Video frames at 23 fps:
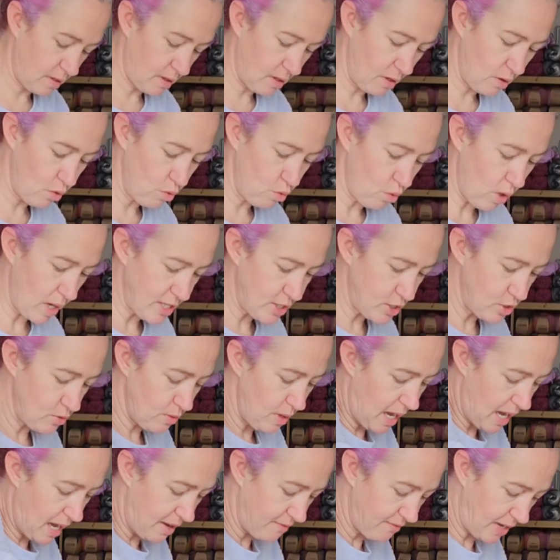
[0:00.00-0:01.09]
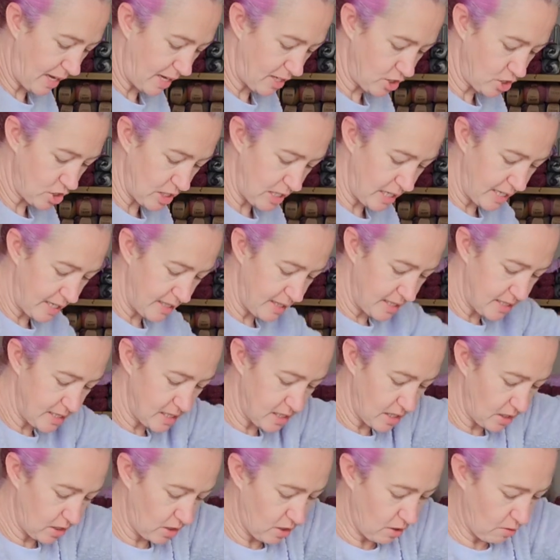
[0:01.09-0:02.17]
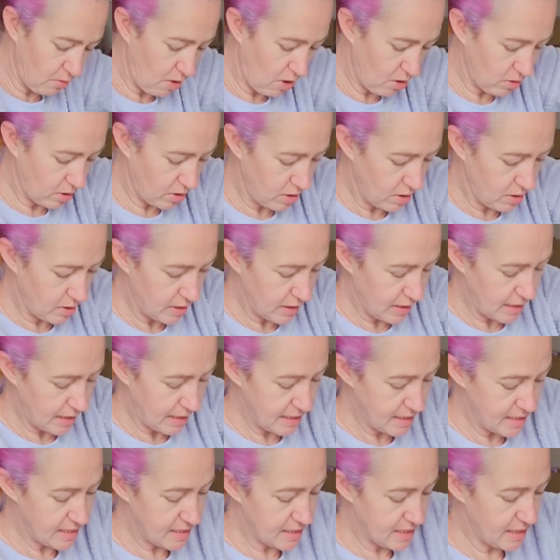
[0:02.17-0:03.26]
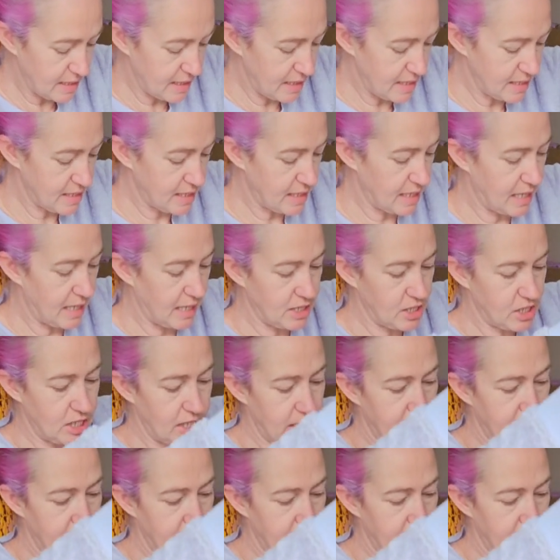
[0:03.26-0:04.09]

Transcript: oh, I do have actually, this can go on the list and this can actually